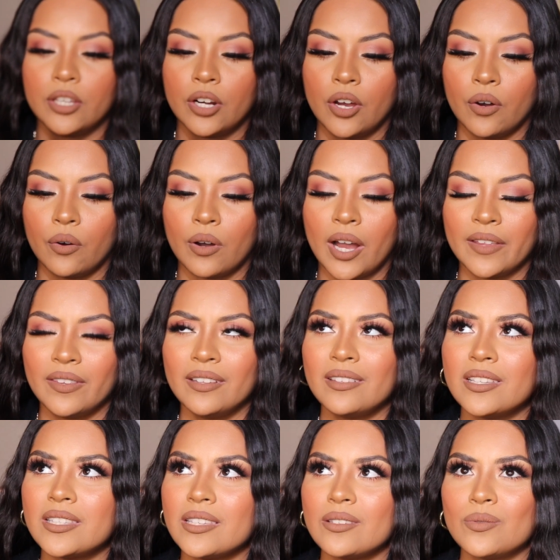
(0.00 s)
You know, I think
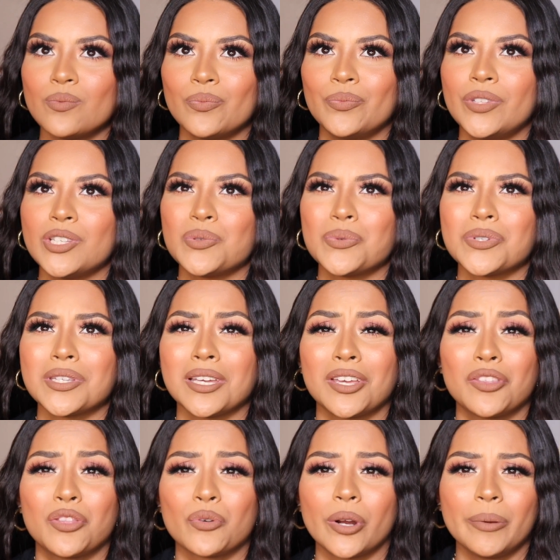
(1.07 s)
this was
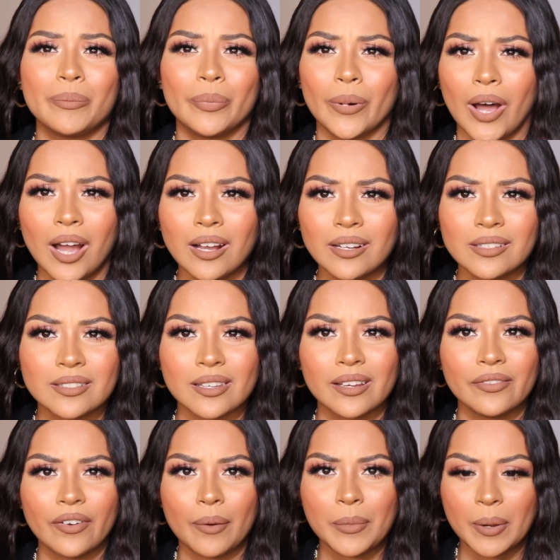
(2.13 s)
like $3
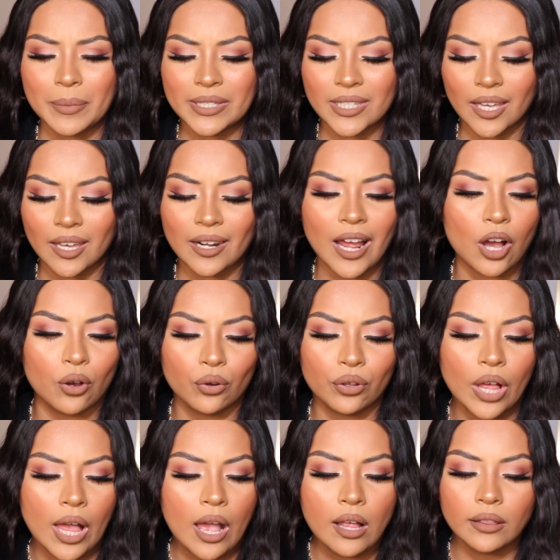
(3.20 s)
if I'm not mistaken.
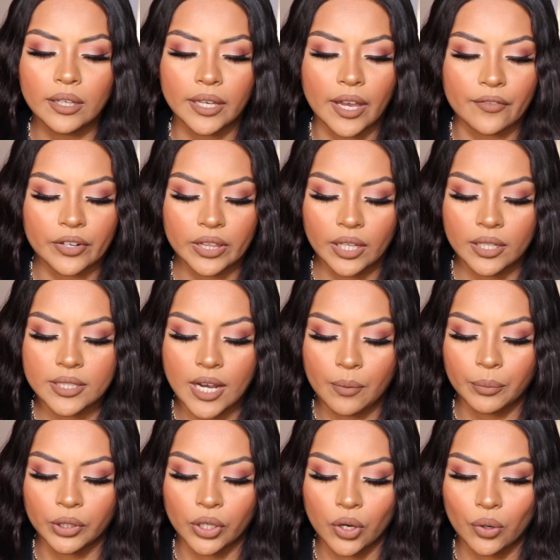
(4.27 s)
I'll link everything down
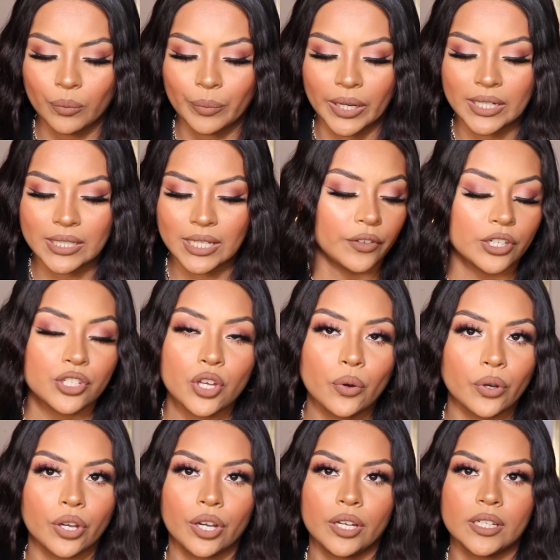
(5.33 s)
below, but they're so
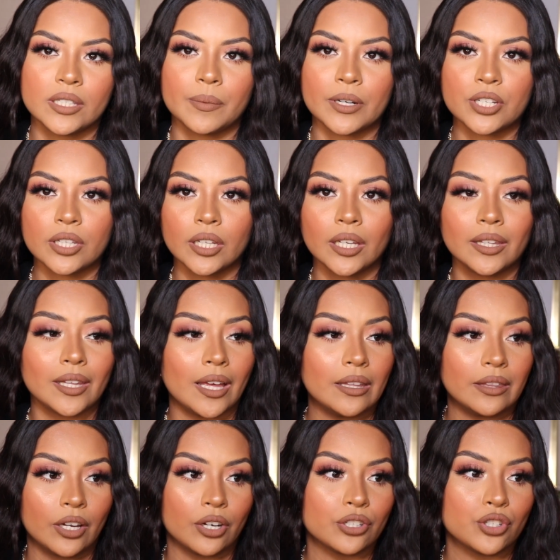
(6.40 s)
good, especially
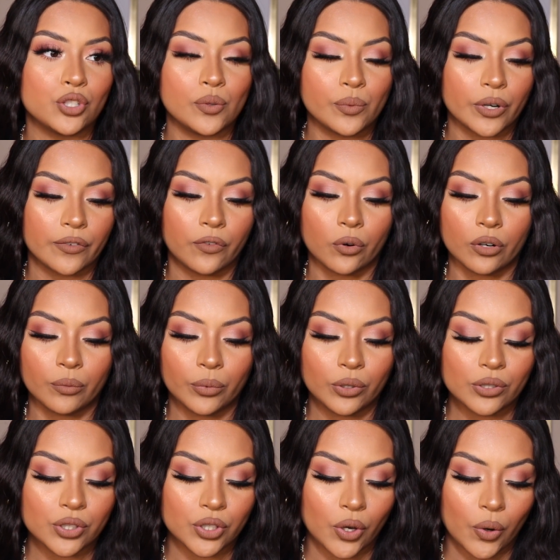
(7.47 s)
that they're super
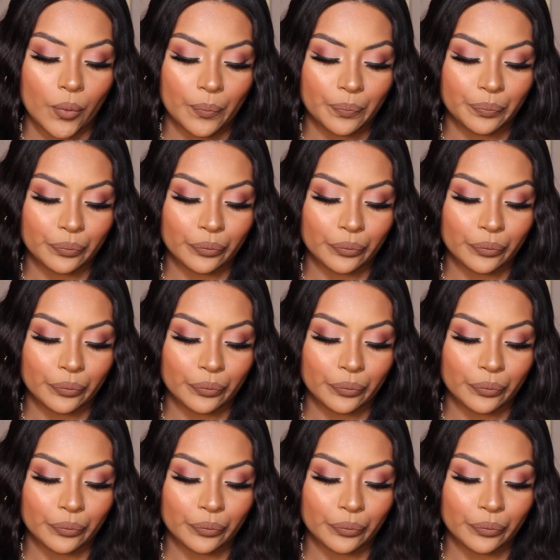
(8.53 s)
affordable. So